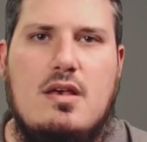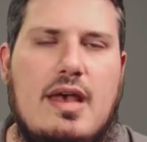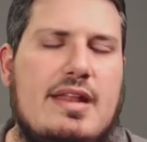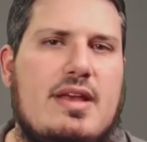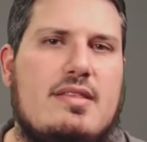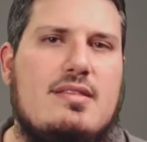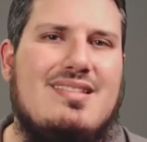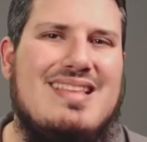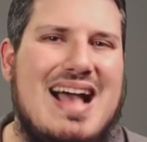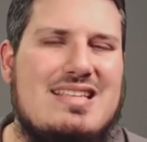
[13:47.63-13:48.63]
Anyway, the
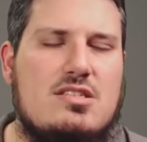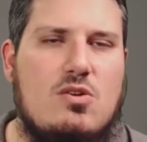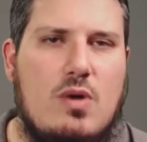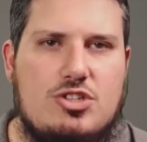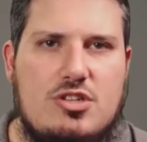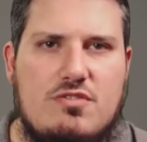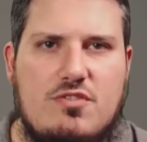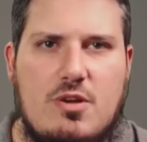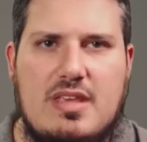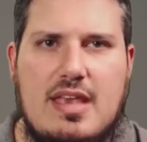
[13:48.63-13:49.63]
last question
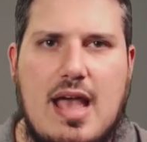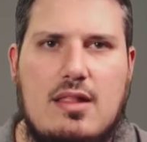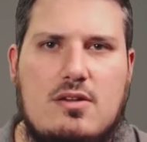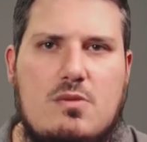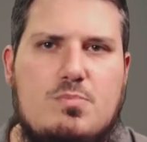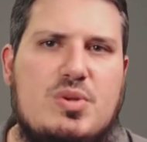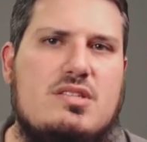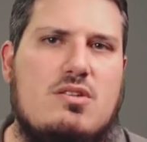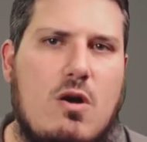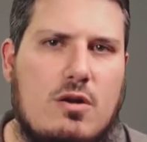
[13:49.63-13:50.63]
from the
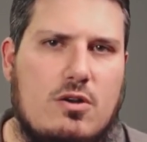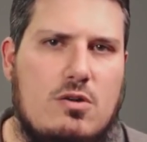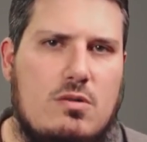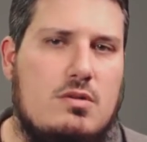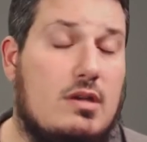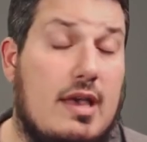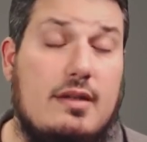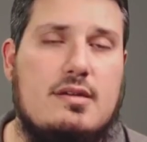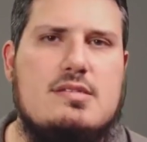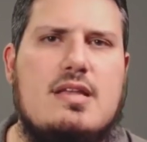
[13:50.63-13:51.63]
Alkompis article, again,
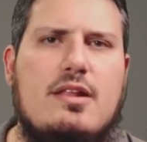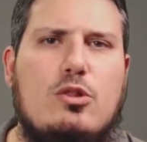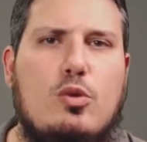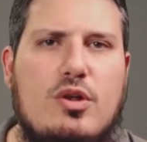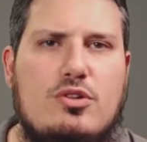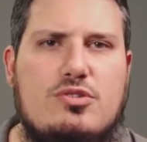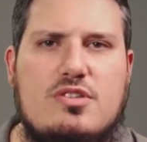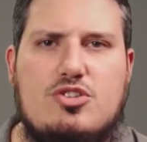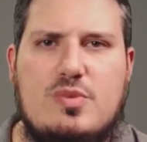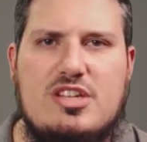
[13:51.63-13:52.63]
a site loyal to the
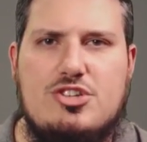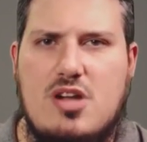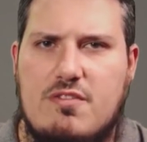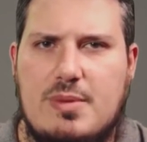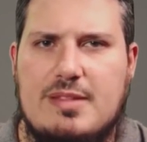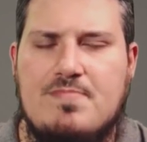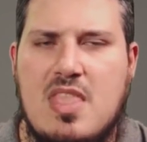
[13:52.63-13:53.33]
Swedish government,